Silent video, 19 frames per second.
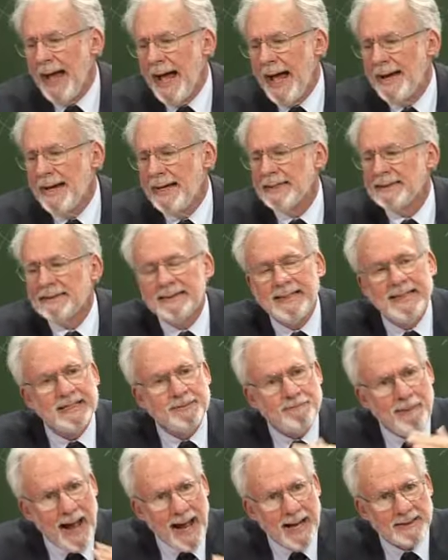And it's
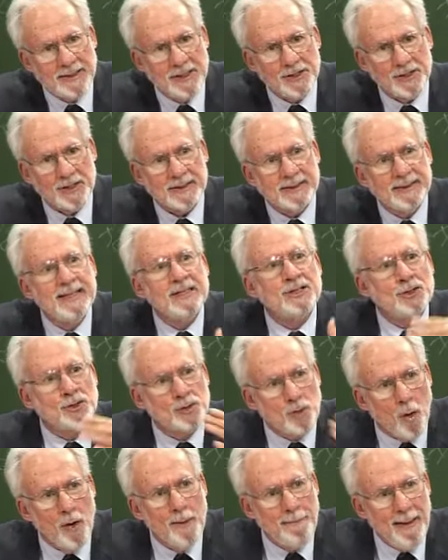these passages, these
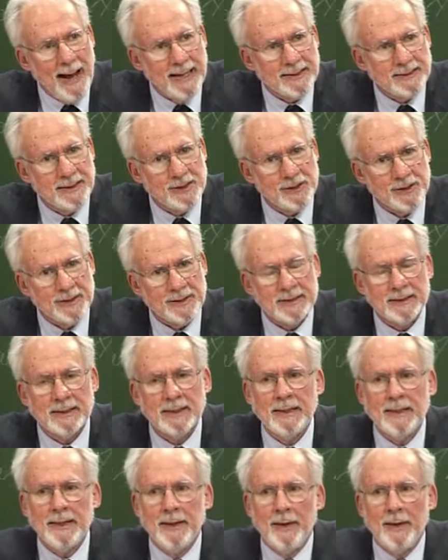sword passages,